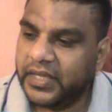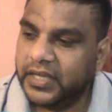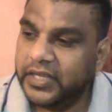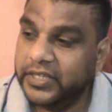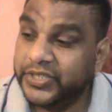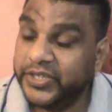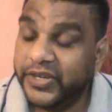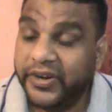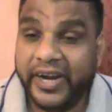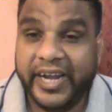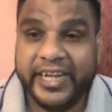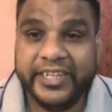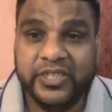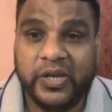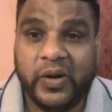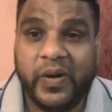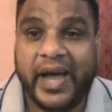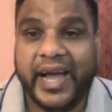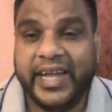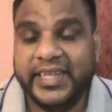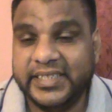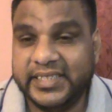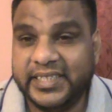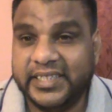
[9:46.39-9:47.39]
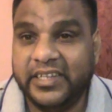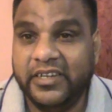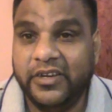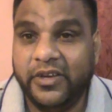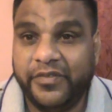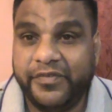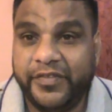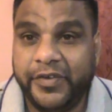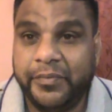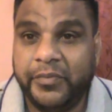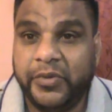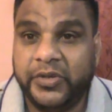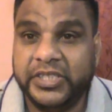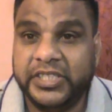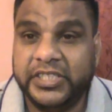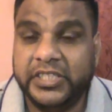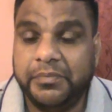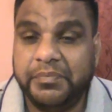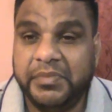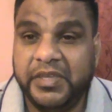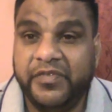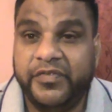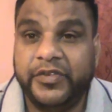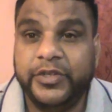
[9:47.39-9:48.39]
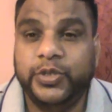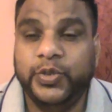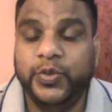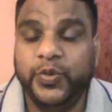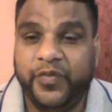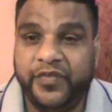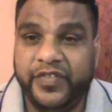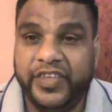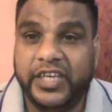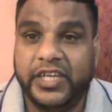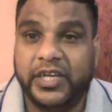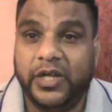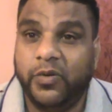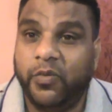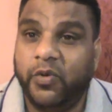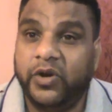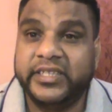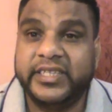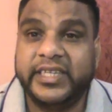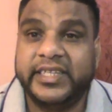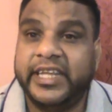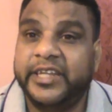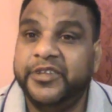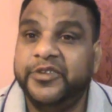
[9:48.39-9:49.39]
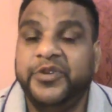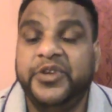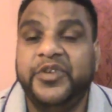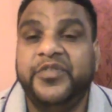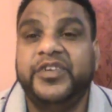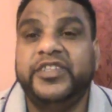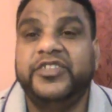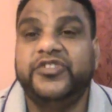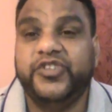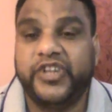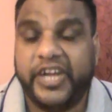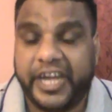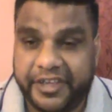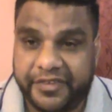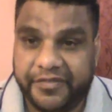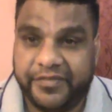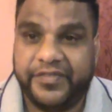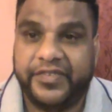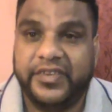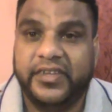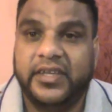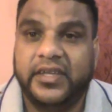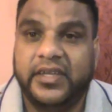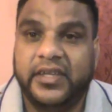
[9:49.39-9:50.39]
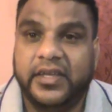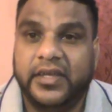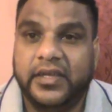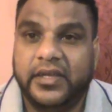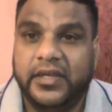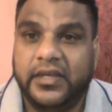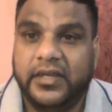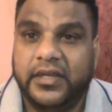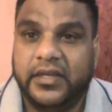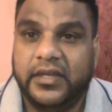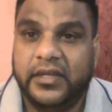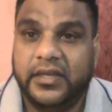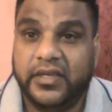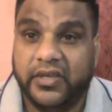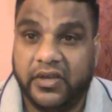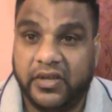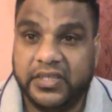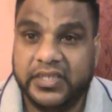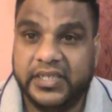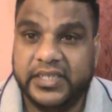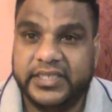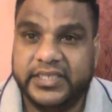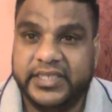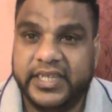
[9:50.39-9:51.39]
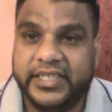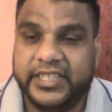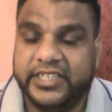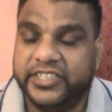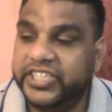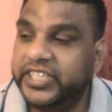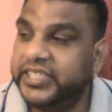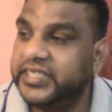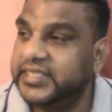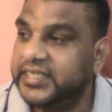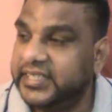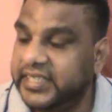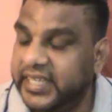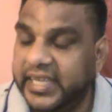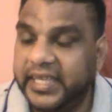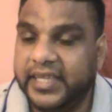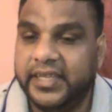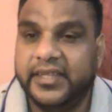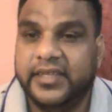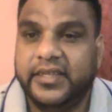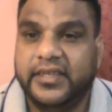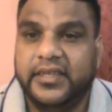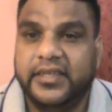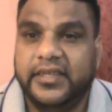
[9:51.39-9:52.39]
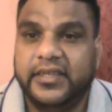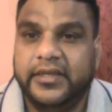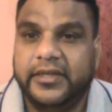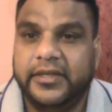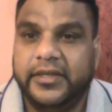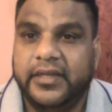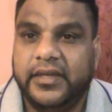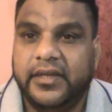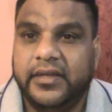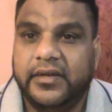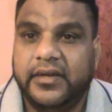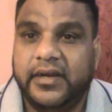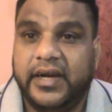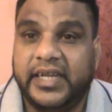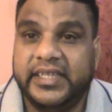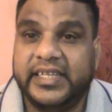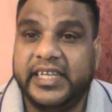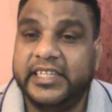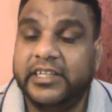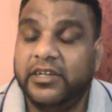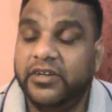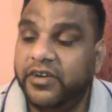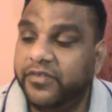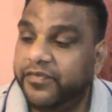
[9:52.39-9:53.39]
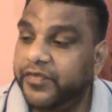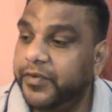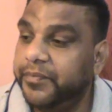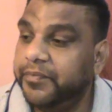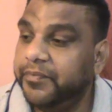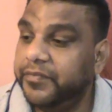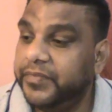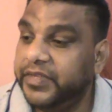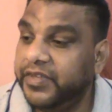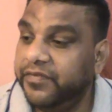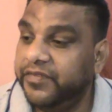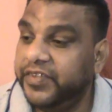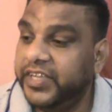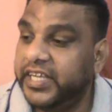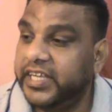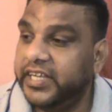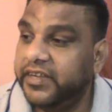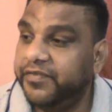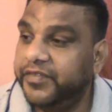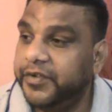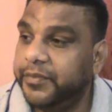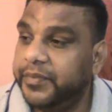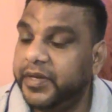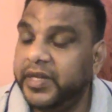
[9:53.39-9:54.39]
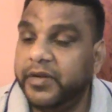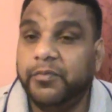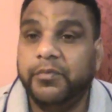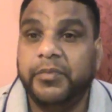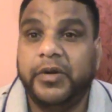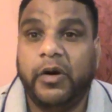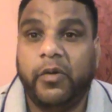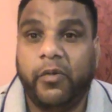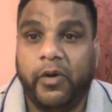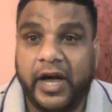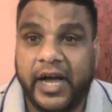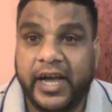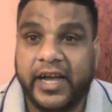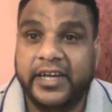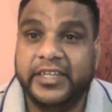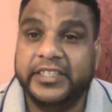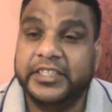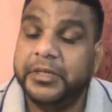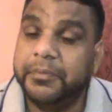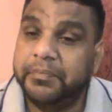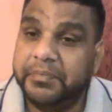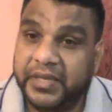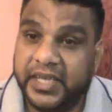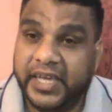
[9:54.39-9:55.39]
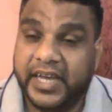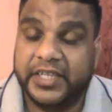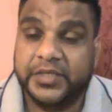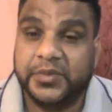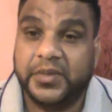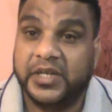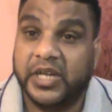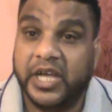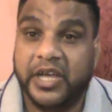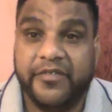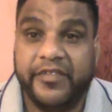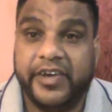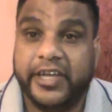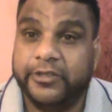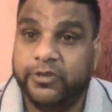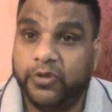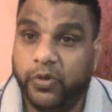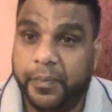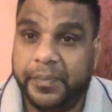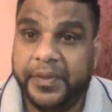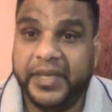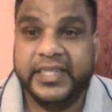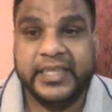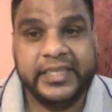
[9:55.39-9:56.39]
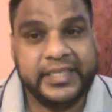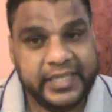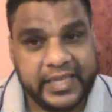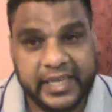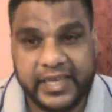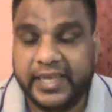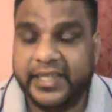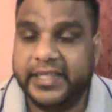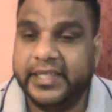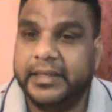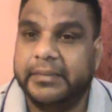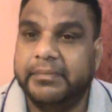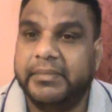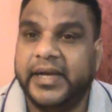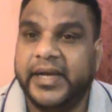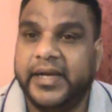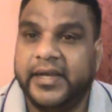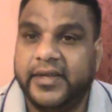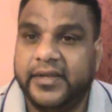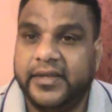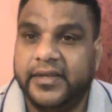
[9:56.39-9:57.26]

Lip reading: So right now, I just had to look for money to pay for two vehicles, one that I don't even drive. You understand? It's just D. And then I look for the vehicle for my wagon to pay as well. Because if I don't pay, they're taking it back.